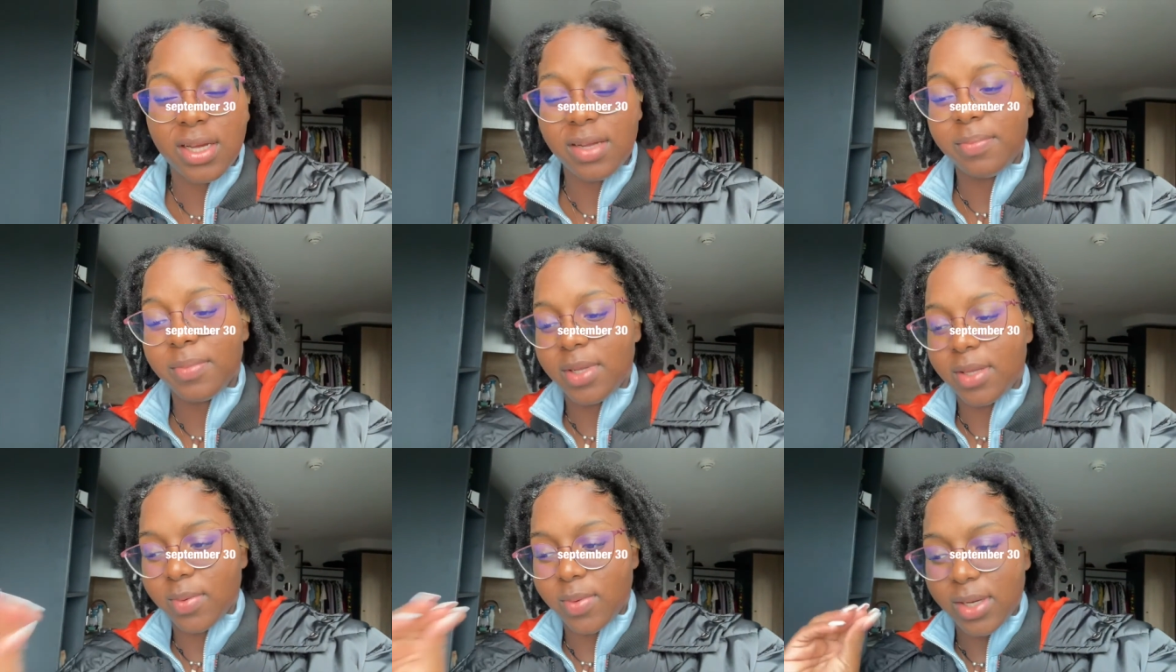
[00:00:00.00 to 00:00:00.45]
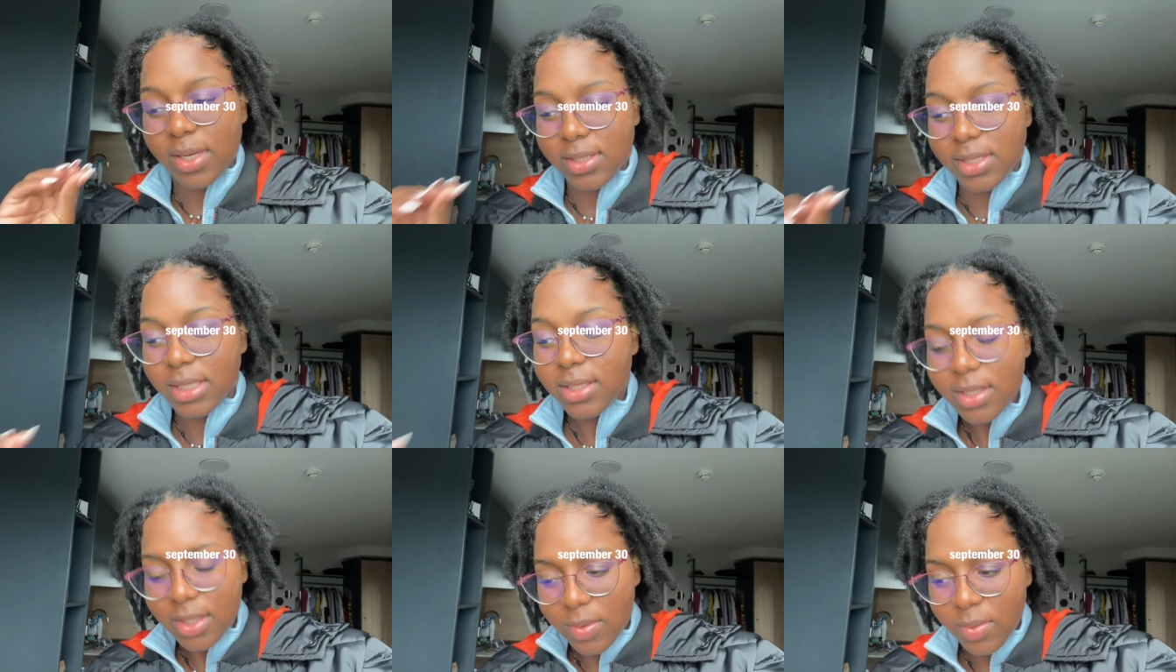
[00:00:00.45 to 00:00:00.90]
i'm doing
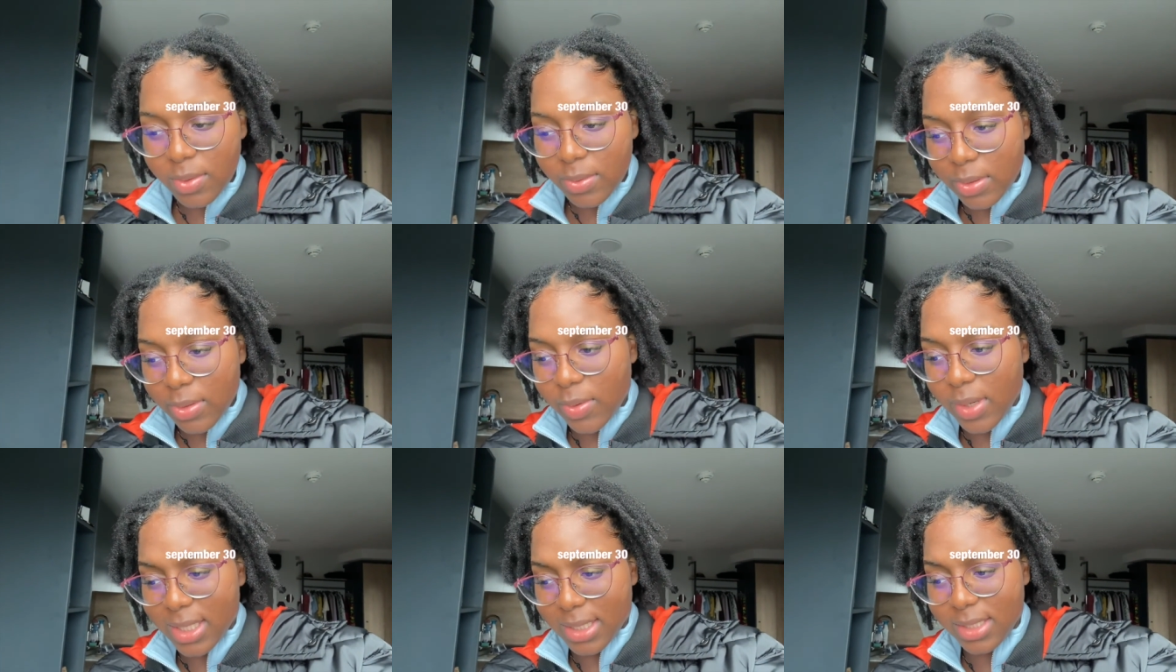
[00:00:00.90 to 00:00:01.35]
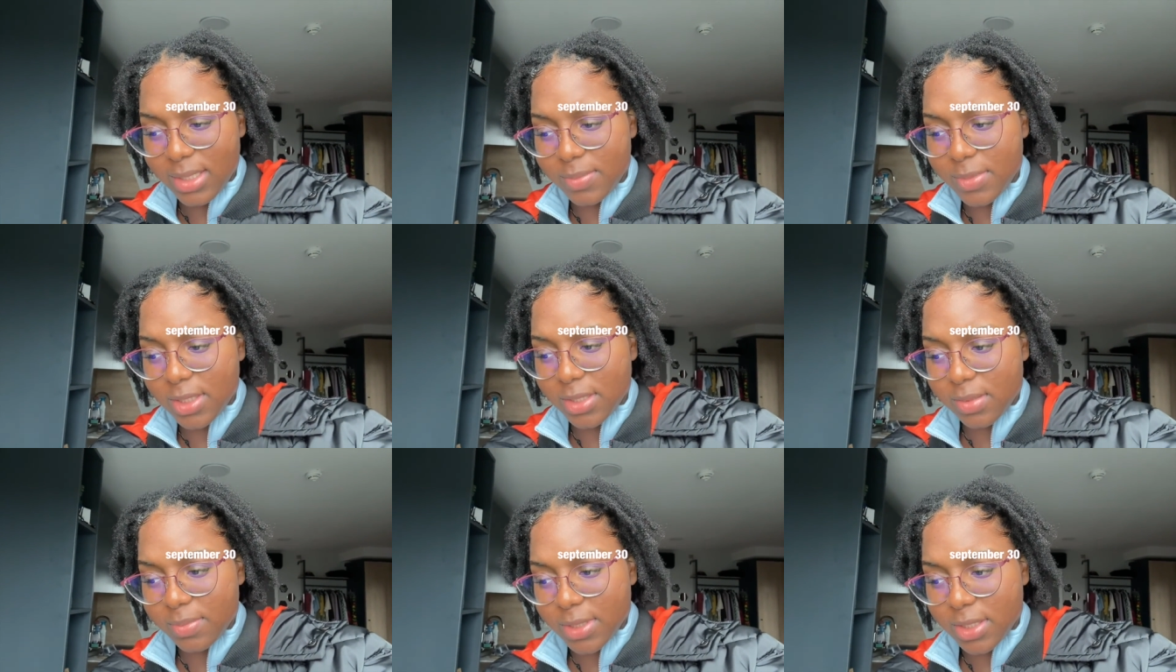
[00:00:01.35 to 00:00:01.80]
exactly know what we're doing i think i'm
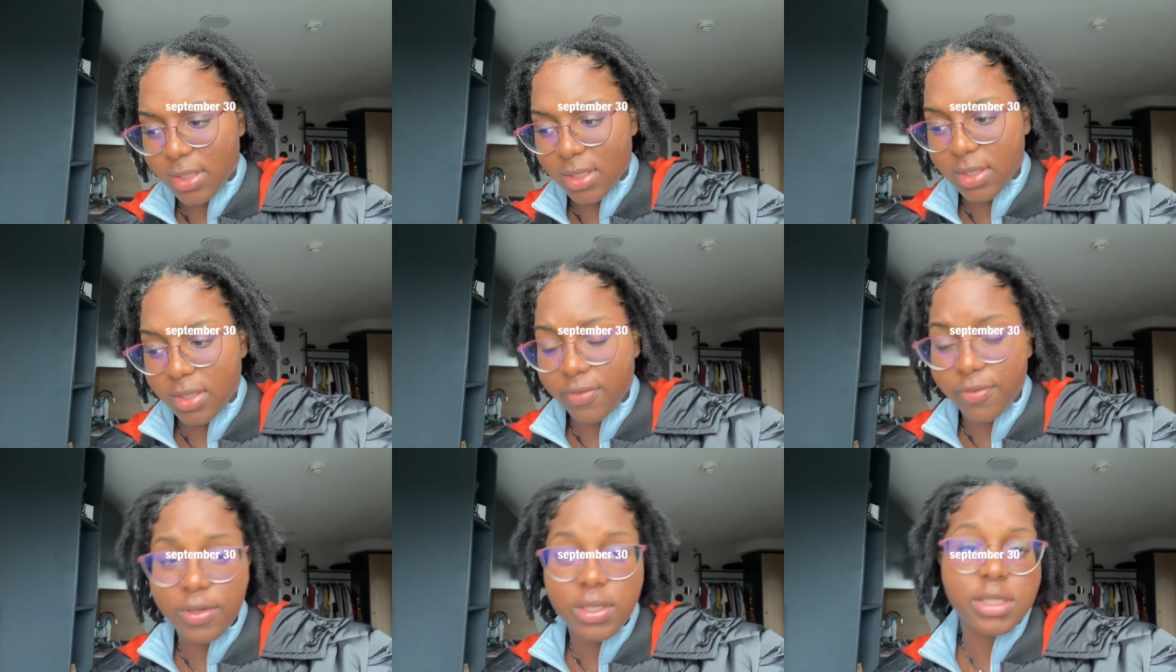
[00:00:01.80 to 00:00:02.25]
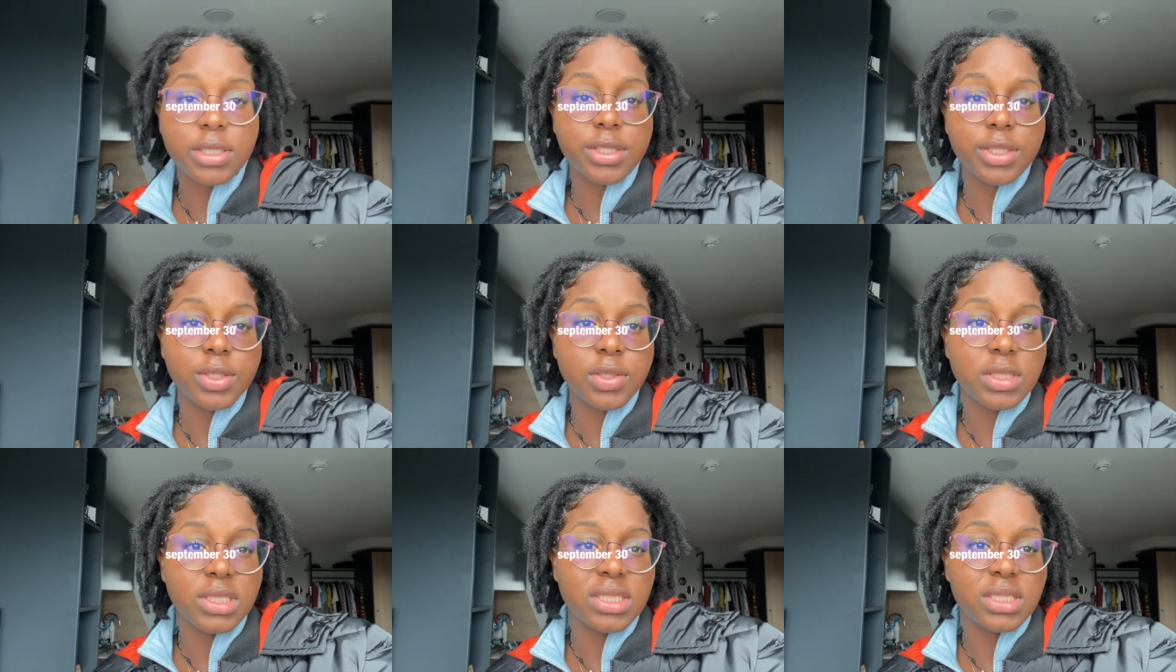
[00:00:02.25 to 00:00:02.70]
just going to be talking to first year
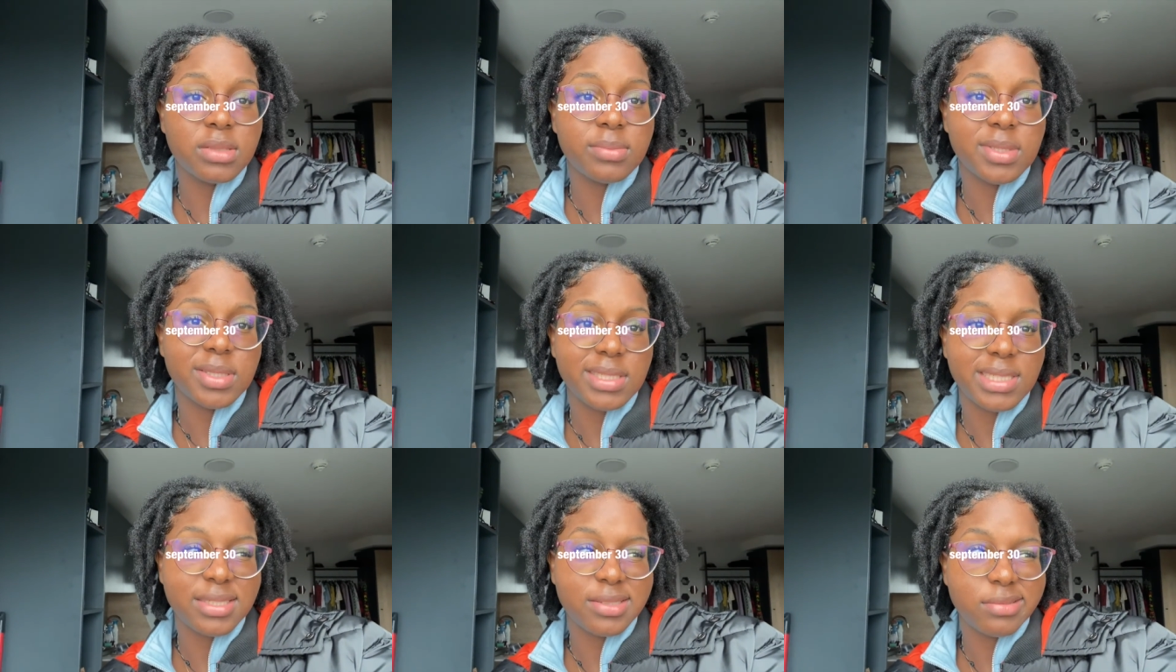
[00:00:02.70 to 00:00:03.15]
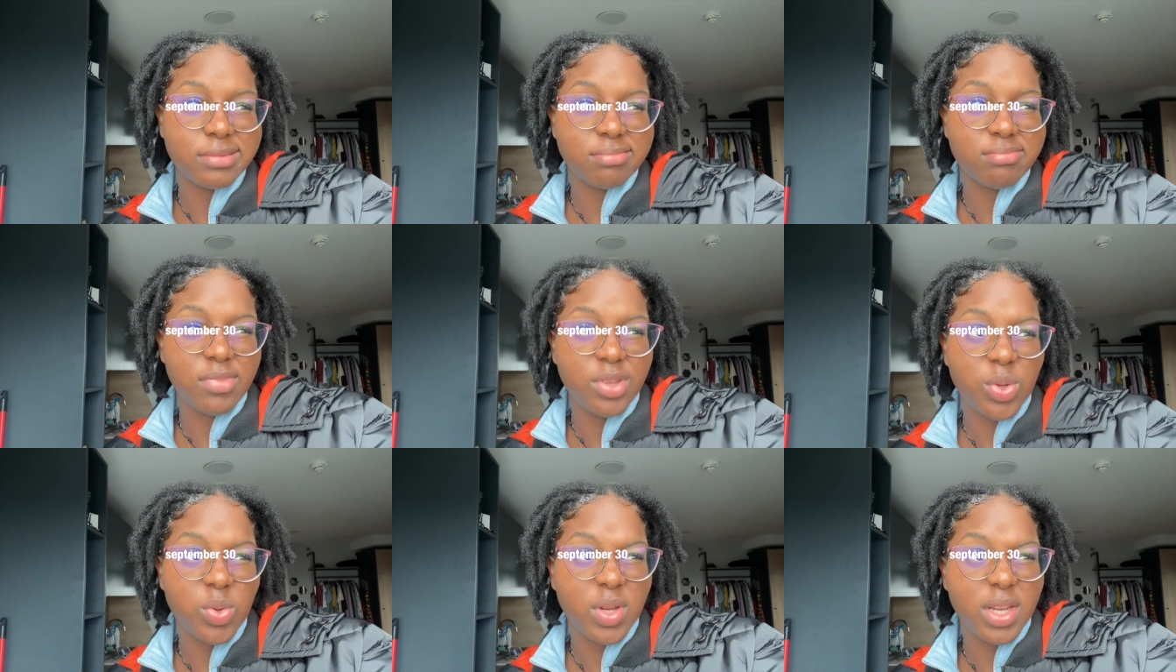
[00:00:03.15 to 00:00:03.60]
students about like
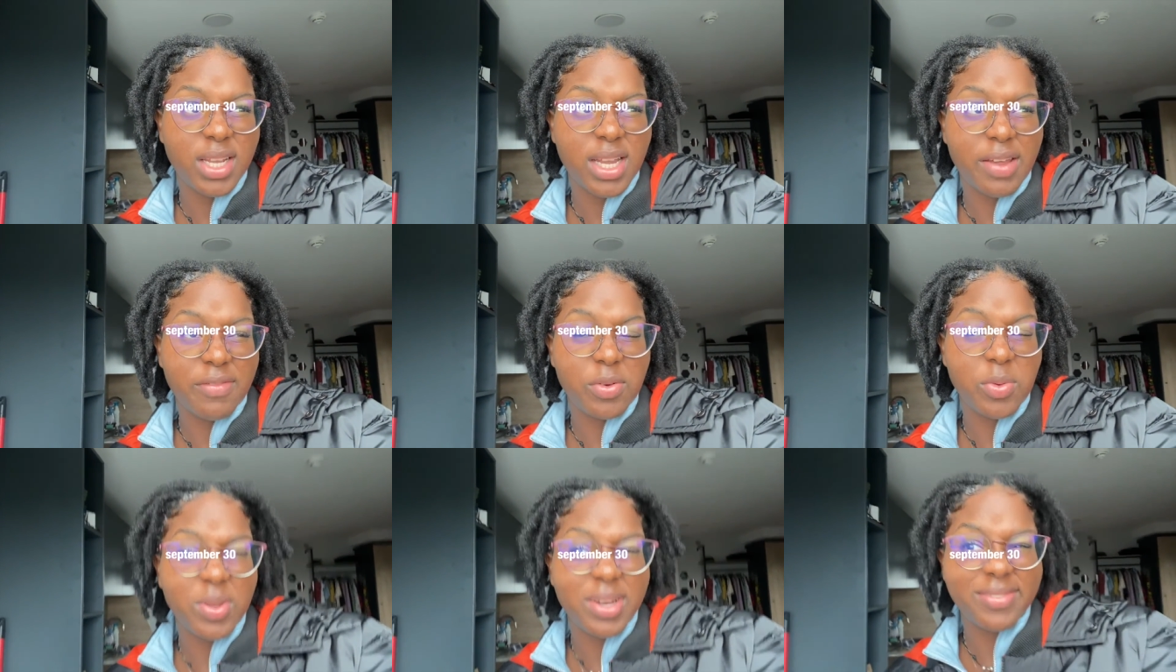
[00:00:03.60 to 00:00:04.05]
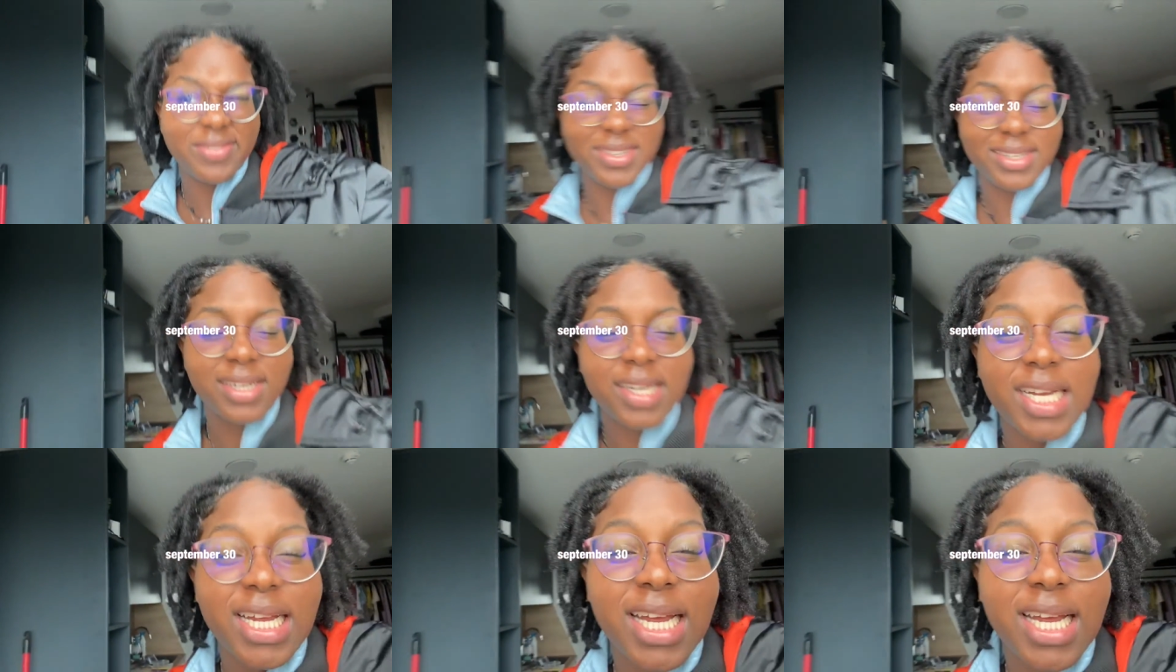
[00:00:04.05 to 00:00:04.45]
uni life or whatever